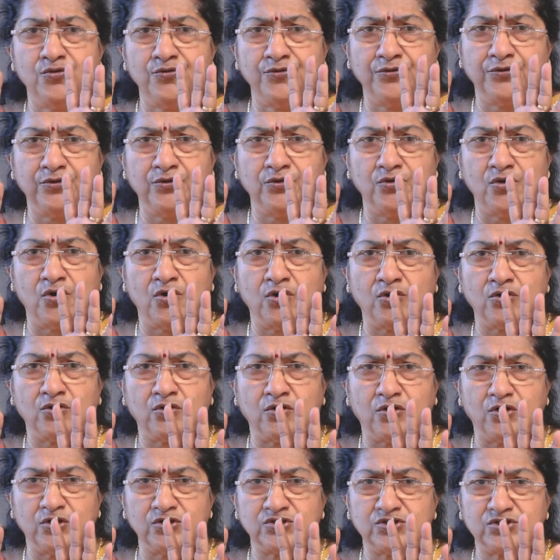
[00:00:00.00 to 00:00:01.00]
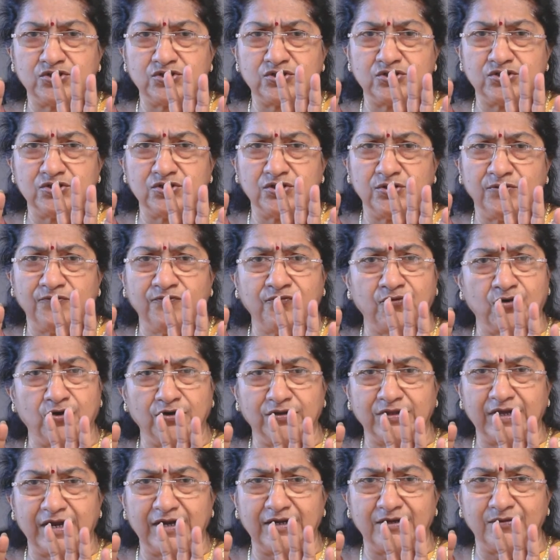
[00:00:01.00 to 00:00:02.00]
no cost for
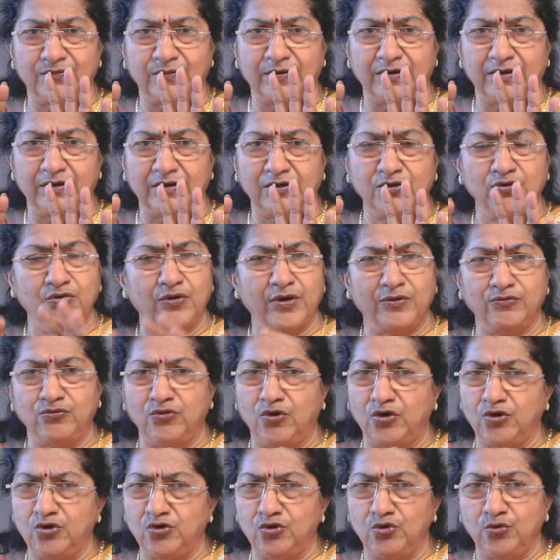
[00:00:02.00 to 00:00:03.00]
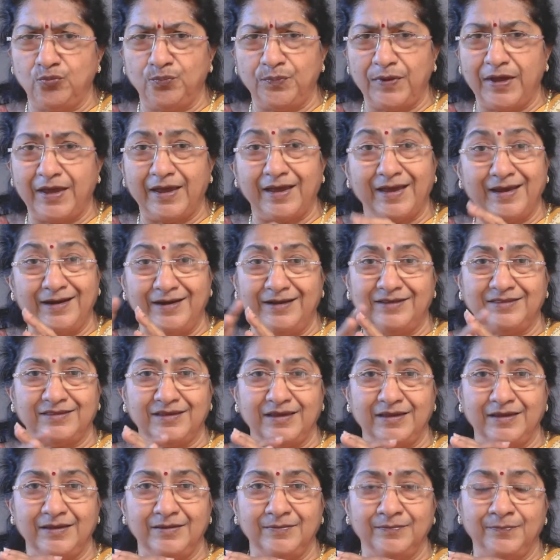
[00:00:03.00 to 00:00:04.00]
that one. You have not to pay
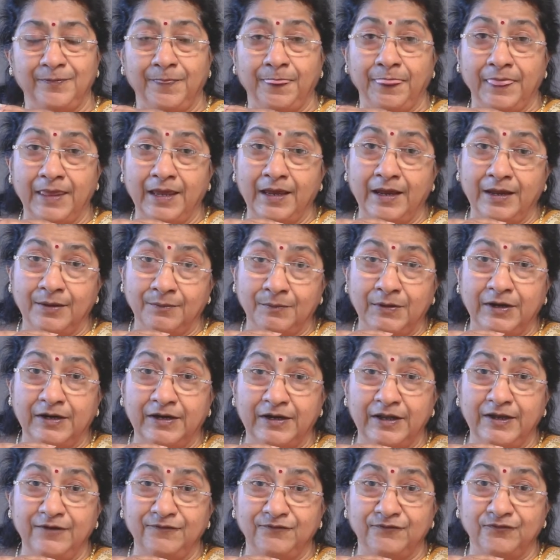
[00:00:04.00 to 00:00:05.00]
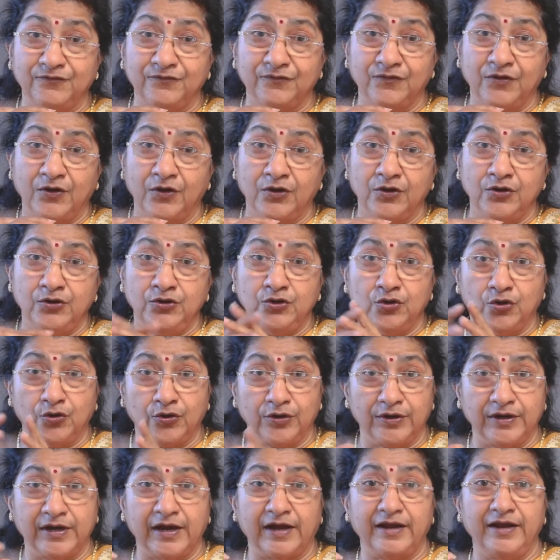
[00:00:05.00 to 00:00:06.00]
anything. But if your
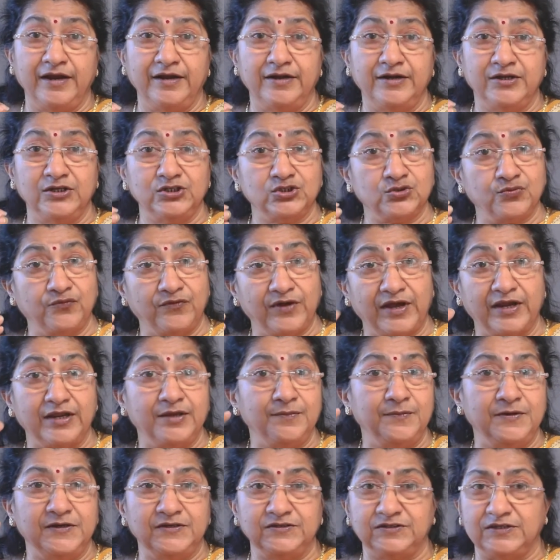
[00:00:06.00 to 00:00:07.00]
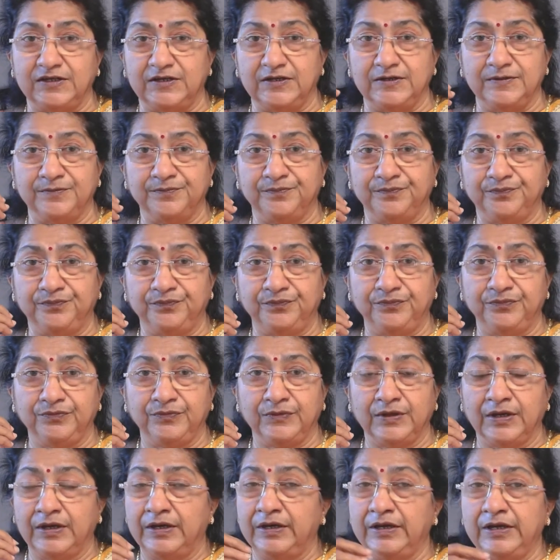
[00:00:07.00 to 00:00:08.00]
guide is very busy,
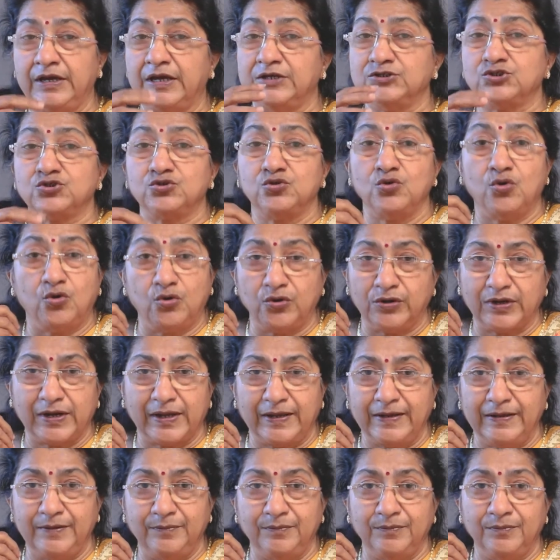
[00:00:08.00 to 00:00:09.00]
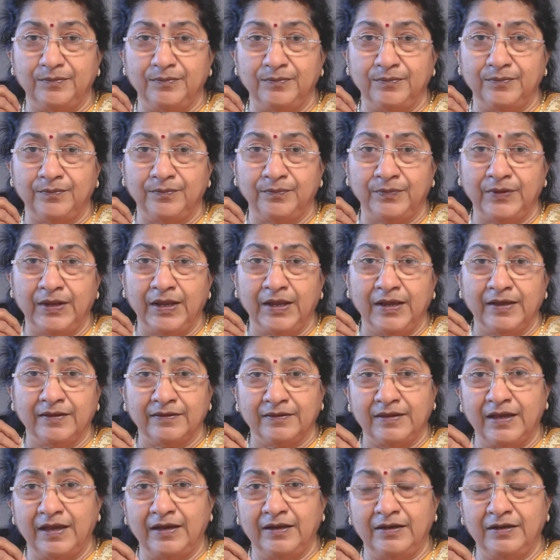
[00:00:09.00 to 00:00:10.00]
he has no time,
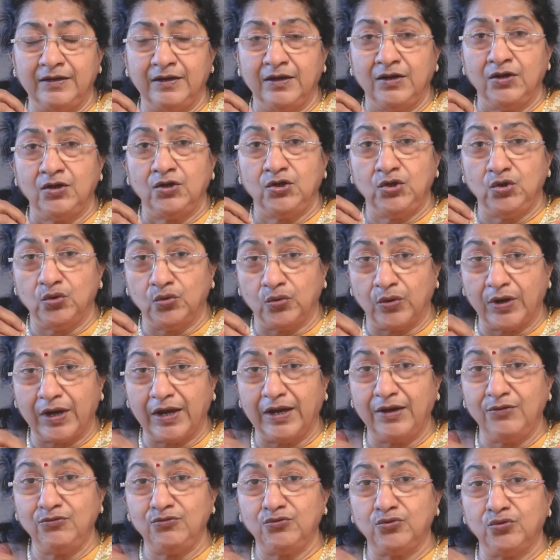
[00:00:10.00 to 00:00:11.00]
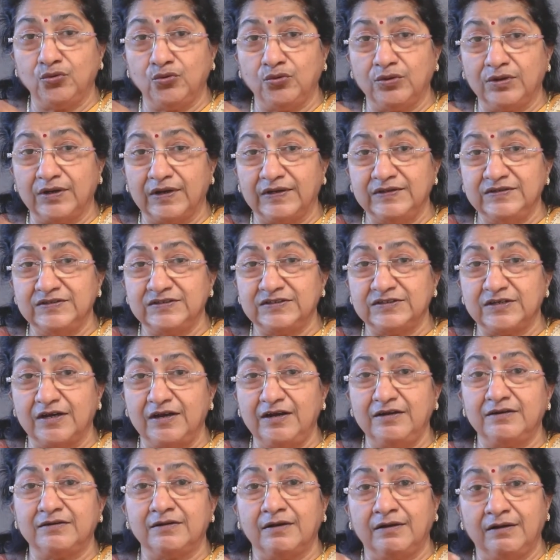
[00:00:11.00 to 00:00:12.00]
then you have to
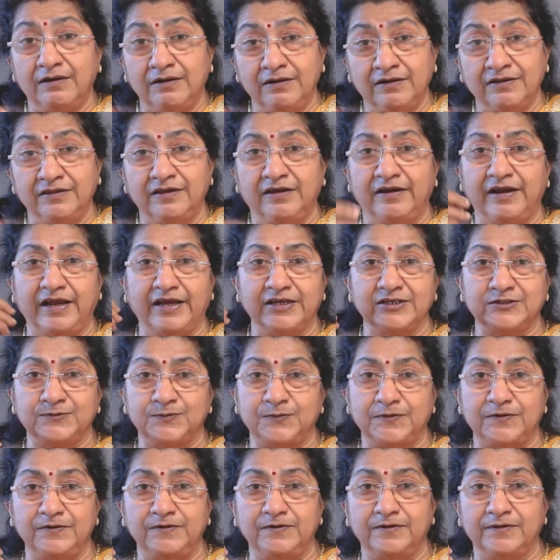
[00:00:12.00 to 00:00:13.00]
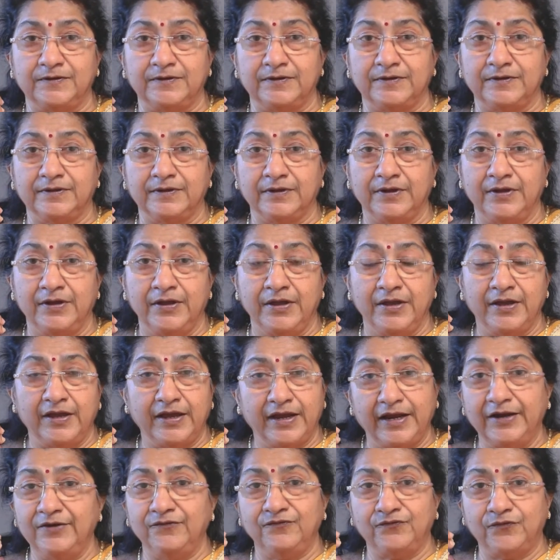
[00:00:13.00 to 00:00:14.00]
consult another expert,
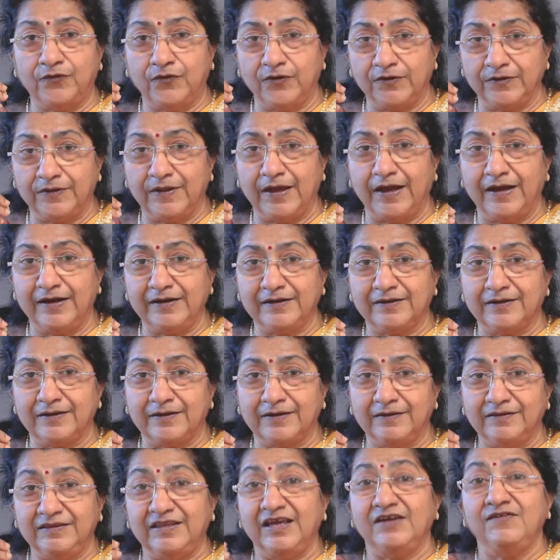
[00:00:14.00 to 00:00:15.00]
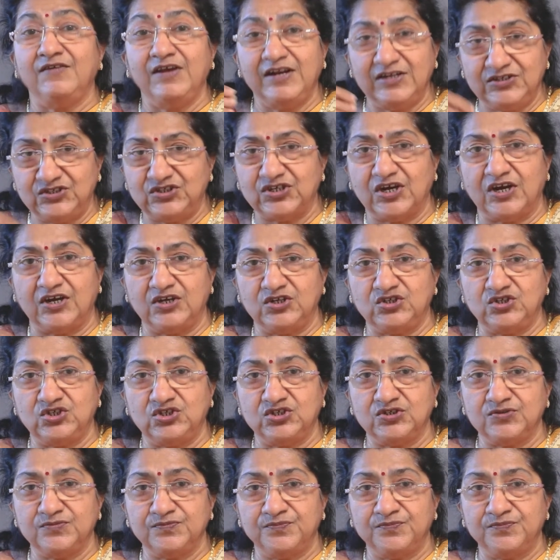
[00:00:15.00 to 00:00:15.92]
and for that they will charge.